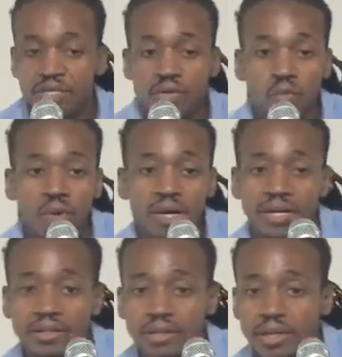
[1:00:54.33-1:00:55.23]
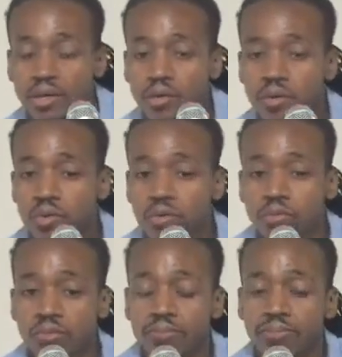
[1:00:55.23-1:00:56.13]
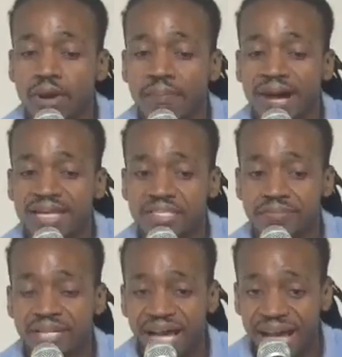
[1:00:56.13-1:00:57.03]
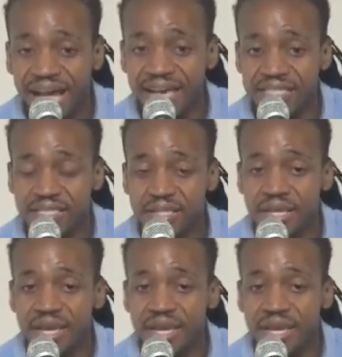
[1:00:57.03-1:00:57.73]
the one who brought by supplies